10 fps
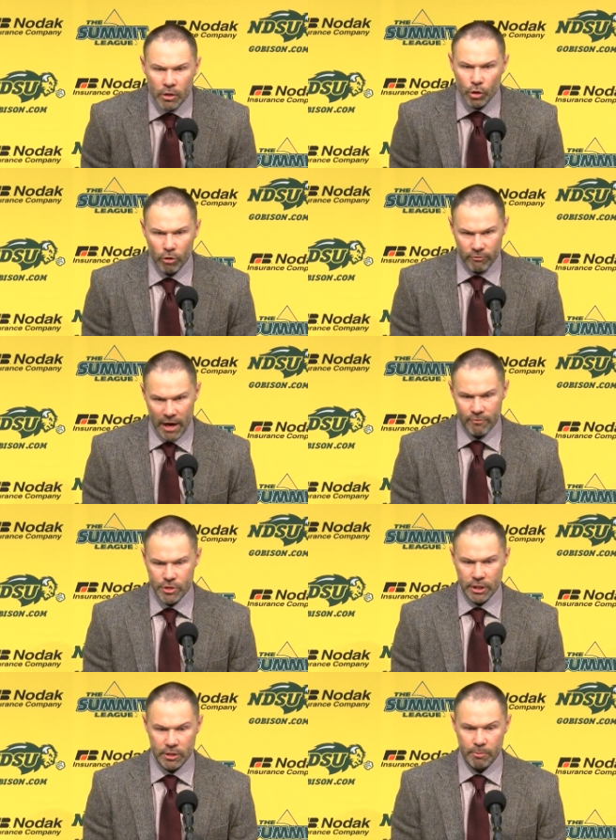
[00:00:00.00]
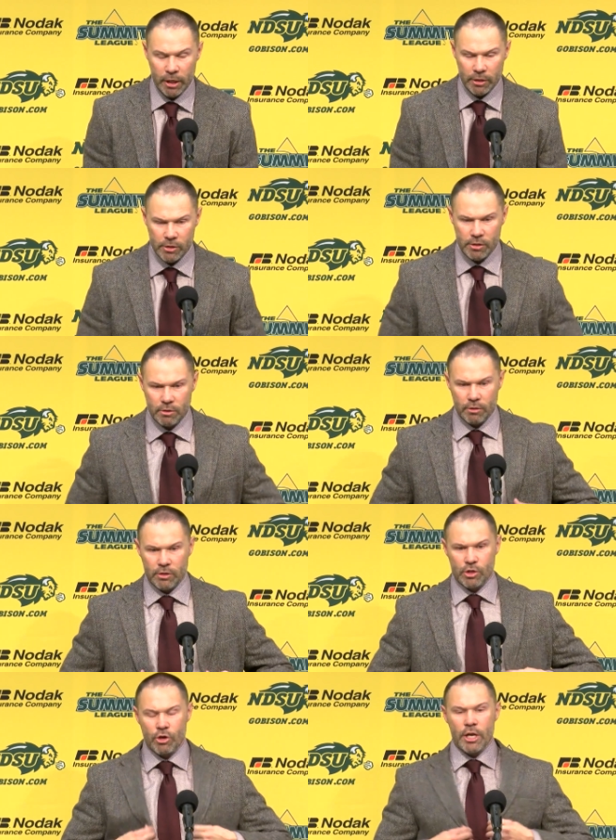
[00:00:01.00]
you know, five or six minutes.
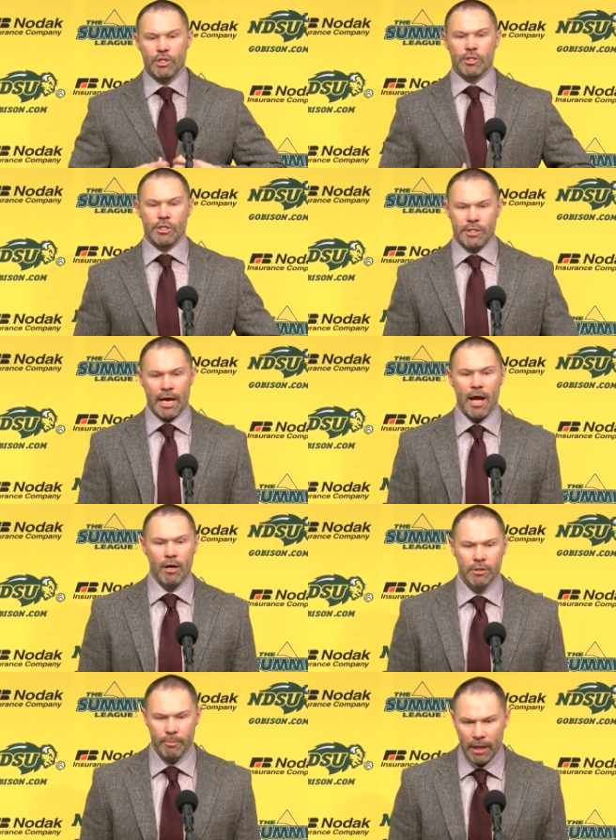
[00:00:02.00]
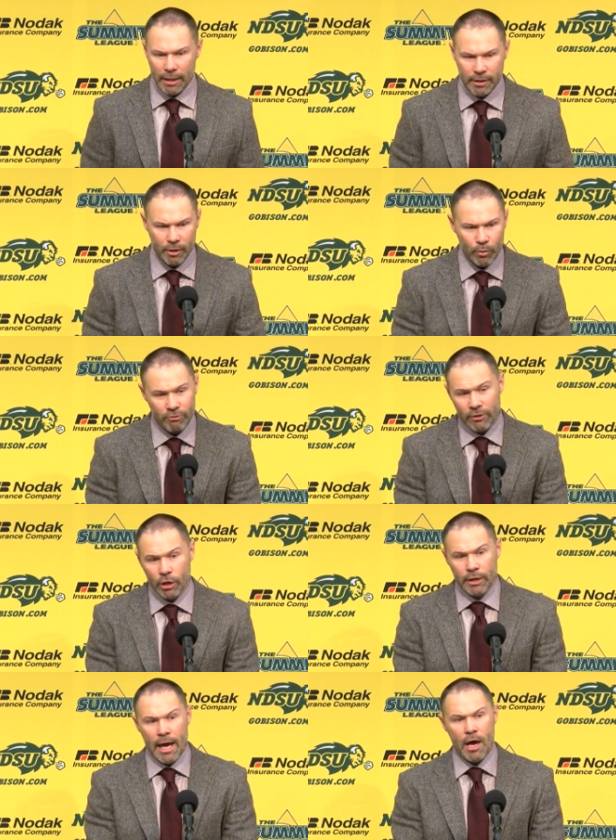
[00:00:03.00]
As strange as it sounds, I mean, I think we
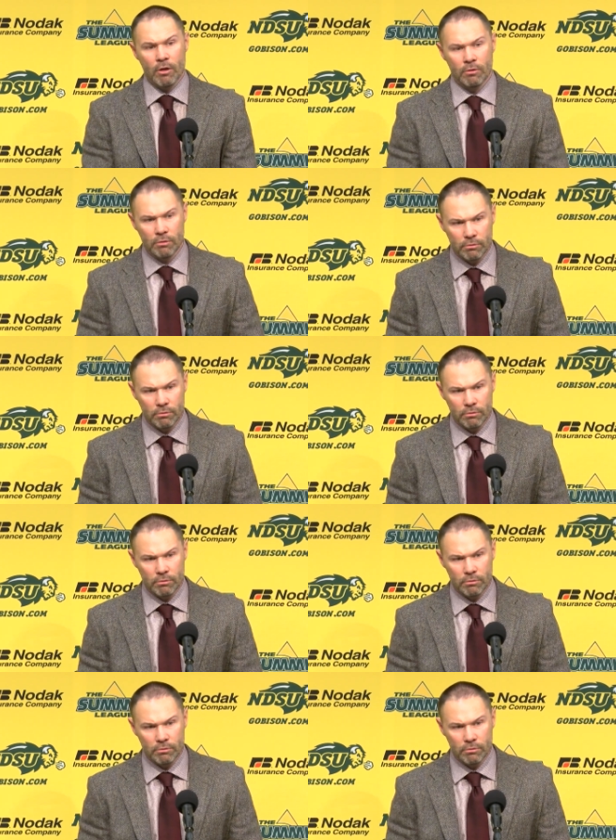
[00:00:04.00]
fell down